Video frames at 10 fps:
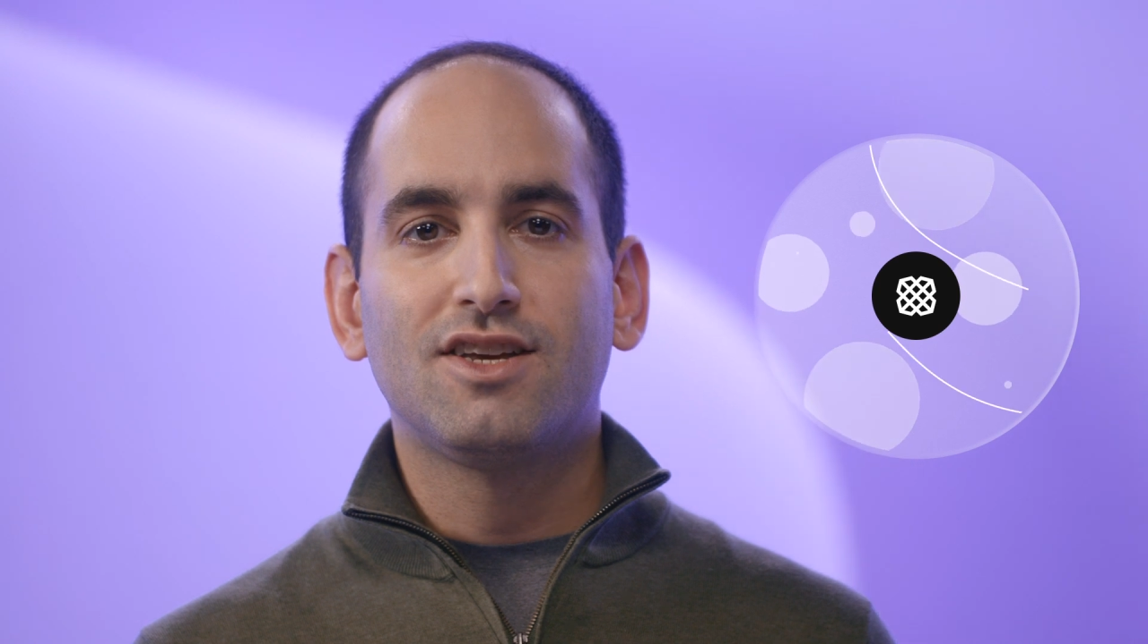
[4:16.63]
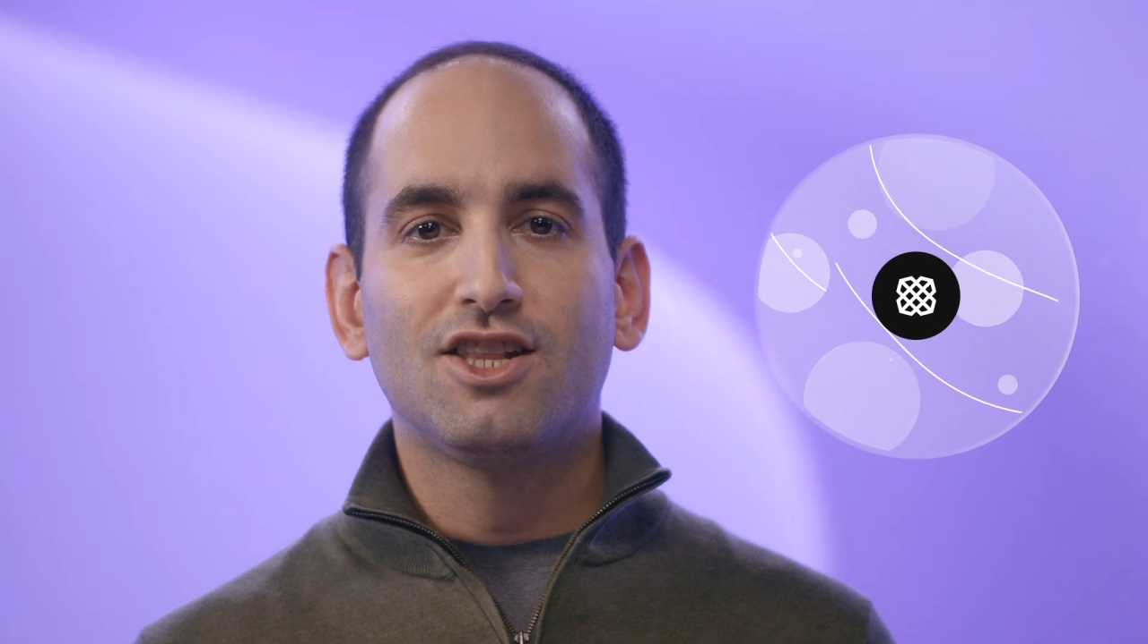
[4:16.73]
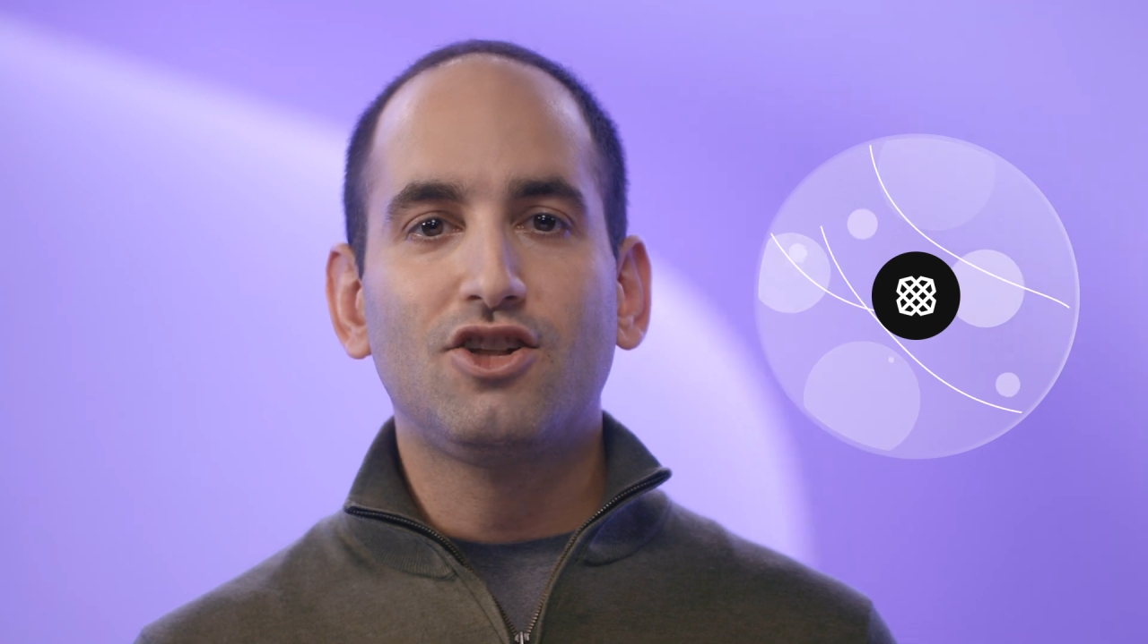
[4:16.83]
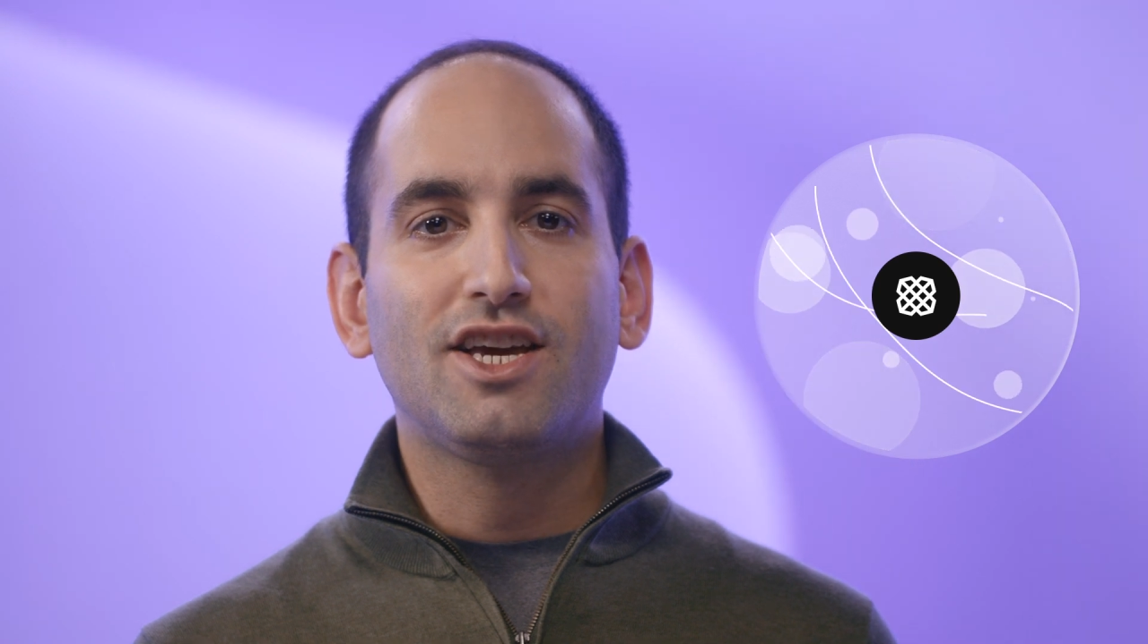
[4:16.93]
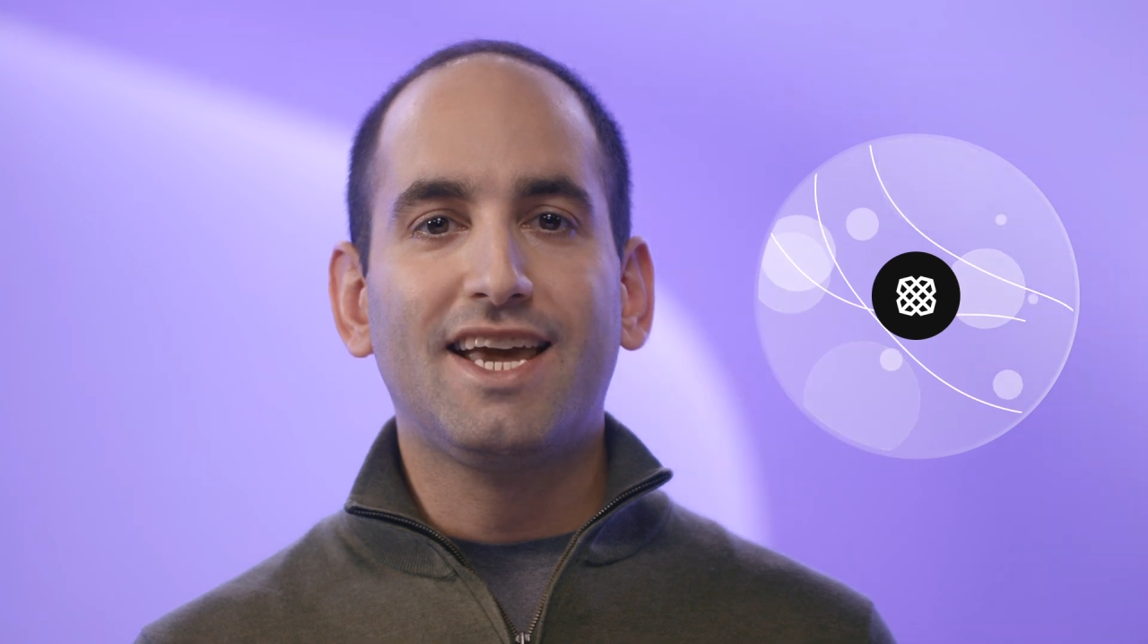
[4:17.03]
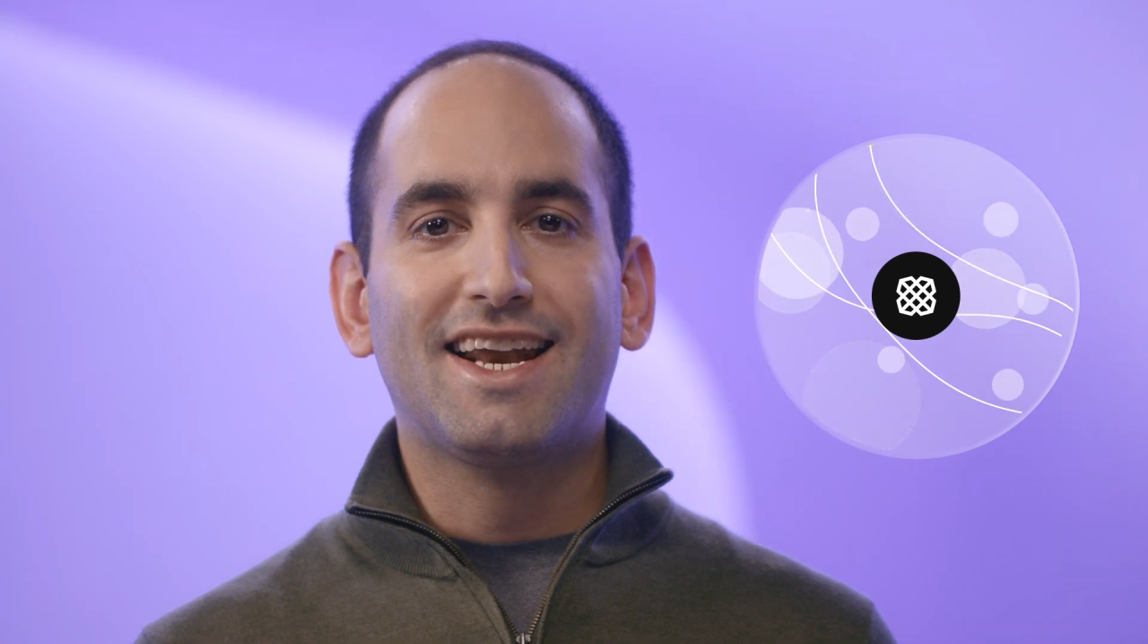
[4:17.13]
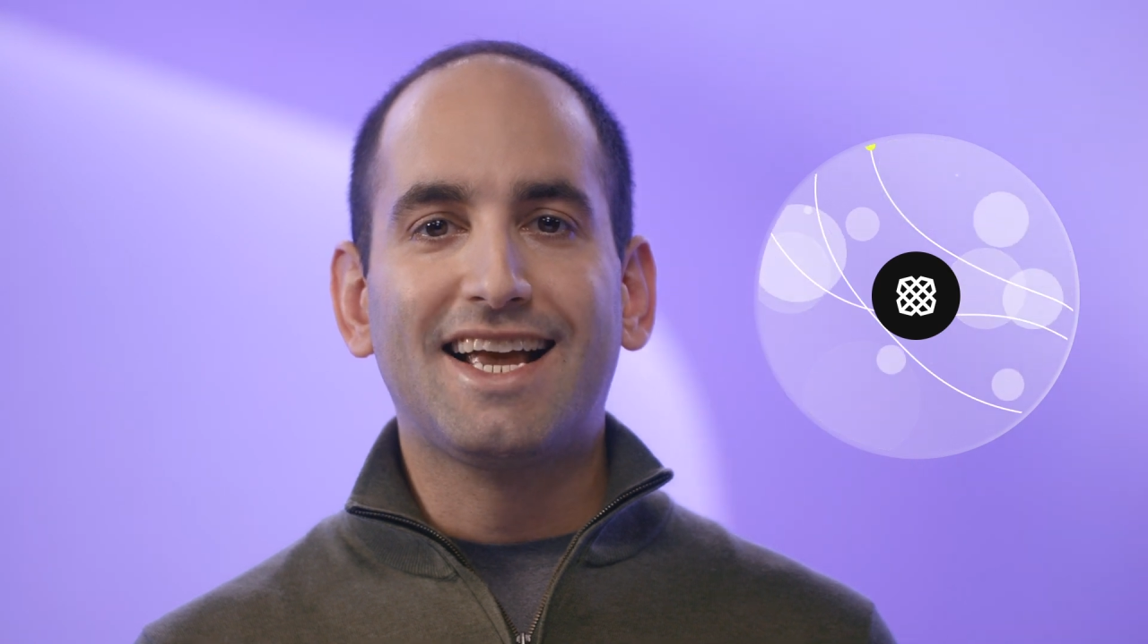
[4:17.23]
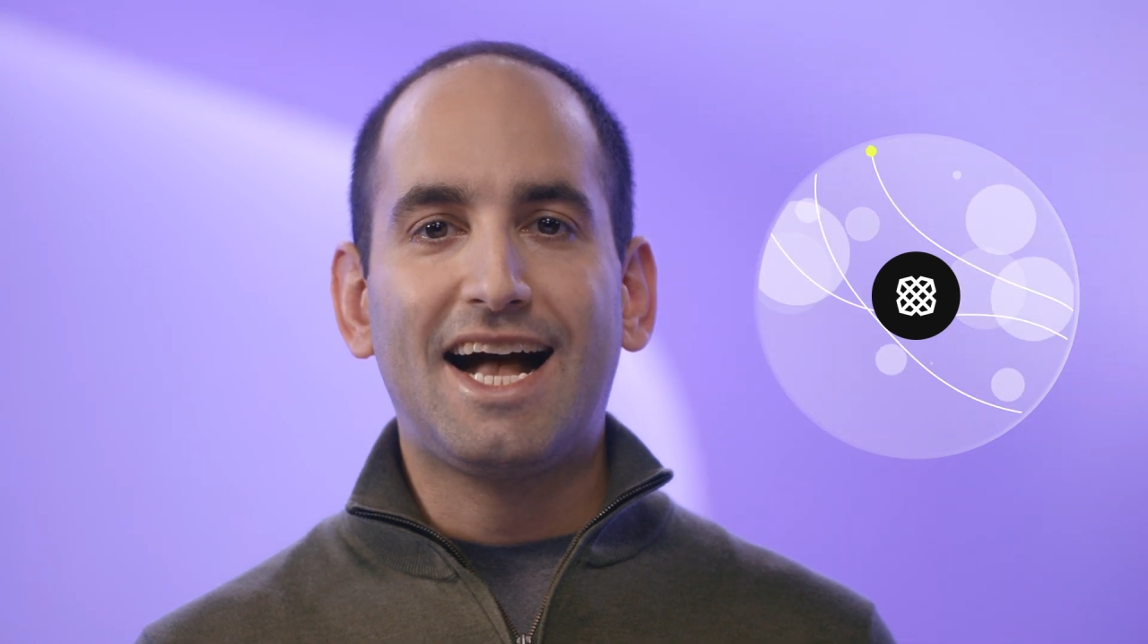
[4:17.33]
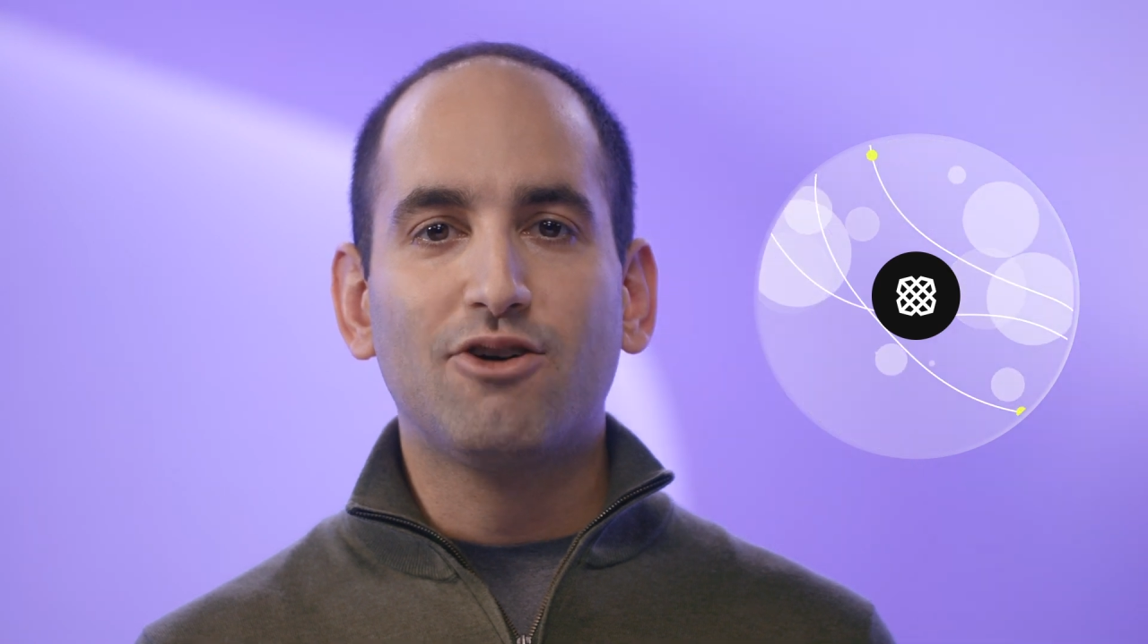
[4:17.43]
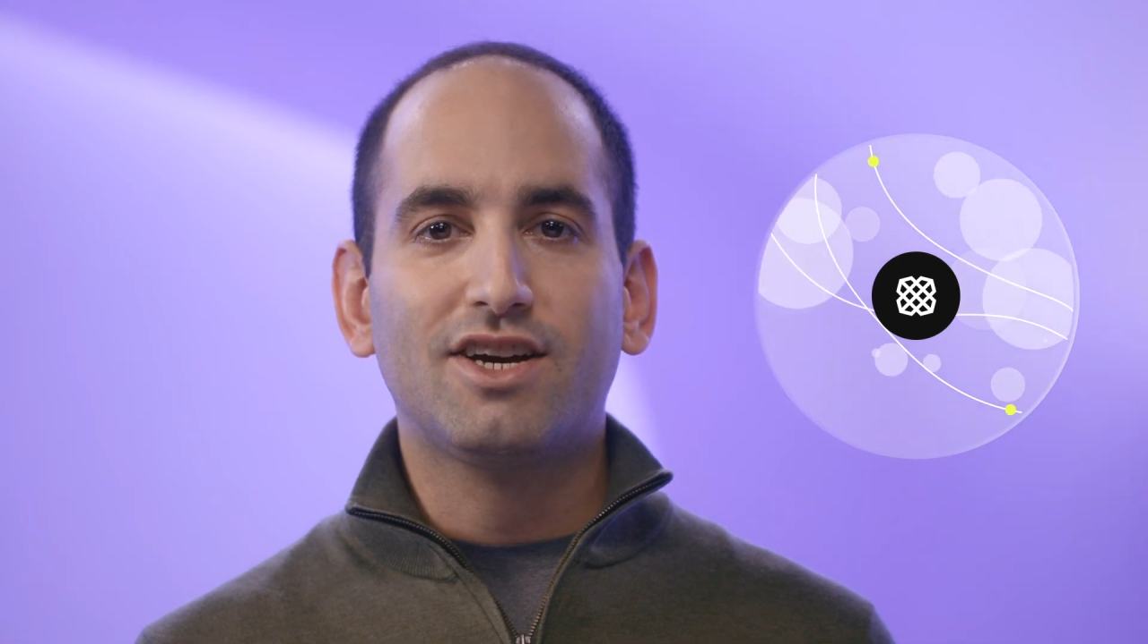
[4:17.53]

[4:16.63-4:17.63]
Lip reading: looking at account